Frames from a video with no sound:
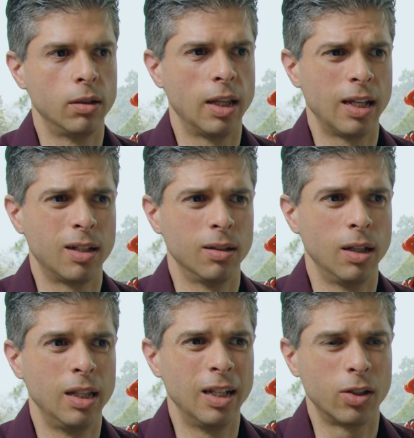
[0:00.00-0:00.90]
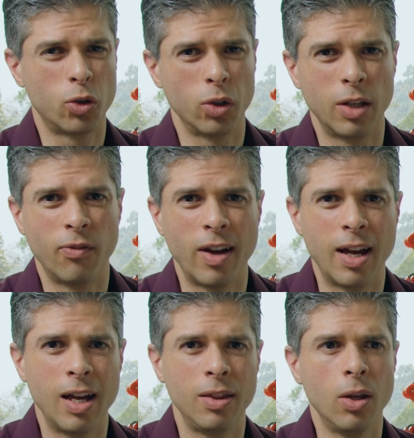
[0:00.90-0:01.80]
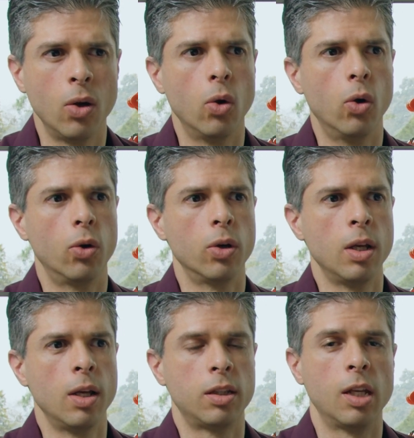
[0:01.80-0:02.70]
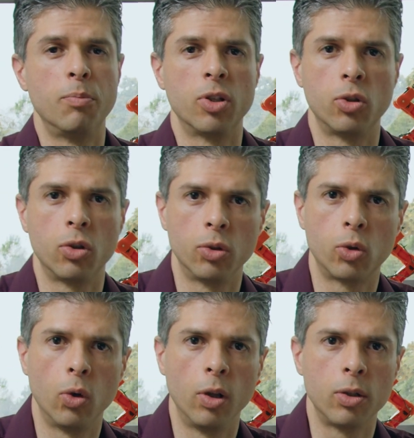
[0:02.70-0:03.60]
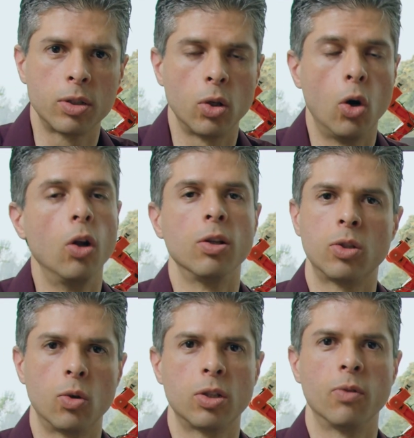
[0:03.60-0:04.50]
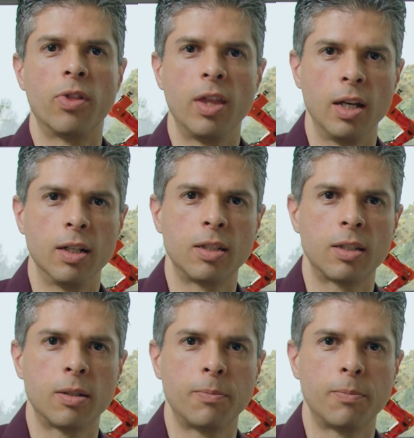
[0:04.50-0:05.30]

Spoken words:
like an electronic fan or temperature controllers, all sorts of things.